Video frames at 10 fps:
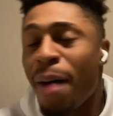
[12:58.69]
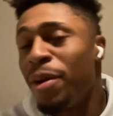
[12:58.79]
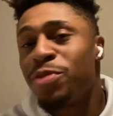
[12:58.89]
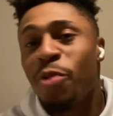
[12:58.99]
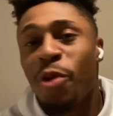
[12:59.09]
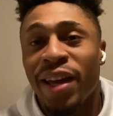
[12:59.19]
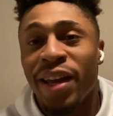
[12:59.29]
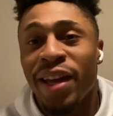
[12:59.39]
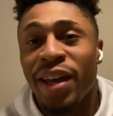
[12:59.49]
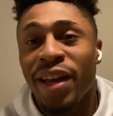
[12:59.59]
that much more
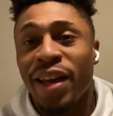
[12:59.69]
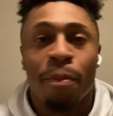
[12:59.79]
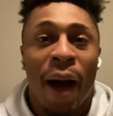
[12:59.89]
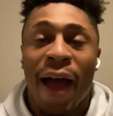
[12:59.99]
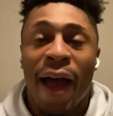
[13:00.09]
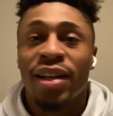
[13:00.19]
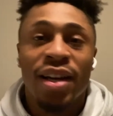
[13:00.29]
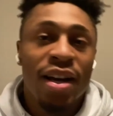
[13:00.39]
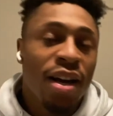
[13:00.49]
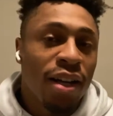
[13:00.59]
easier by
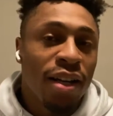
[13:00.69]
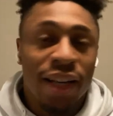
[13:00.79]
having